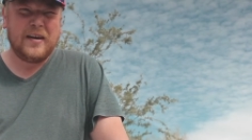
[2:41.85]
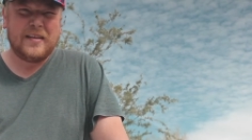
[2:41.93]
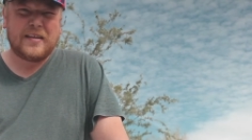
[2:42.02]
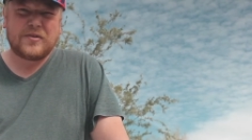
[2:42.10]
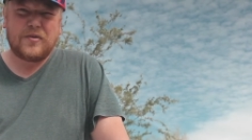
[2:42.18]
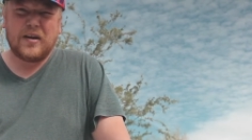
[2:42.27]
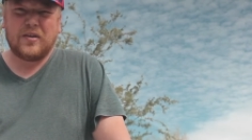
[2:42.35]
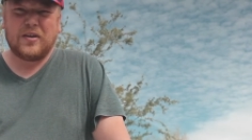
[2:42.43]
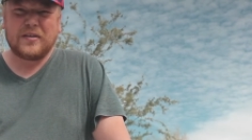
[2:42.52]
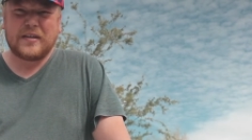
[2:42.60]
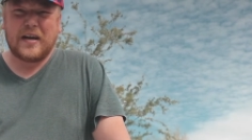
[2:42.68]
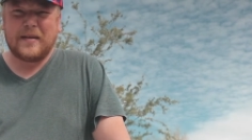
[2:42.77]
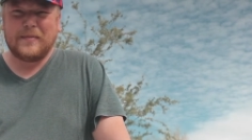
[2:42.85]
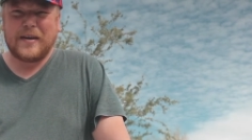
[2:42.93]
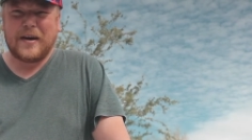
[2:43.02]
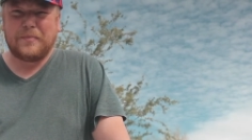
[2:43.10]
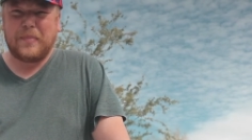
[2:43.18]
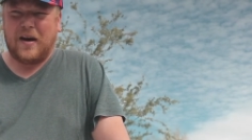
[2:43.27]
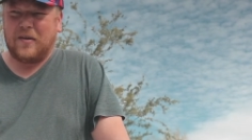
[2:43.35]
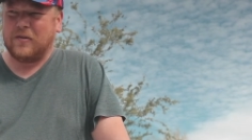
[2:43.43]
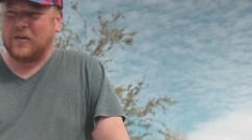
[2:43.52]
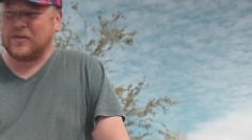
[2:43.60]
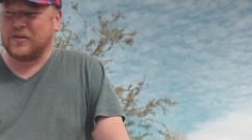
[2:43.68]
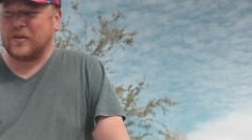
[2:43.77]
that's quite a long time without
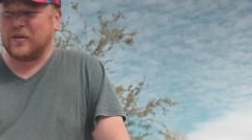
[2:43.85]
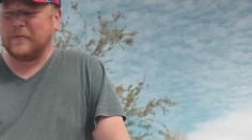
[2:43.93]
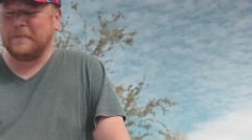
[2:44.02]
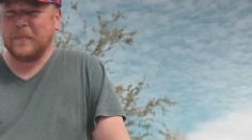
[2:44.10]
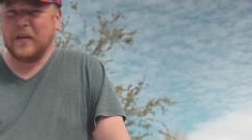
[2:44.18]
power. So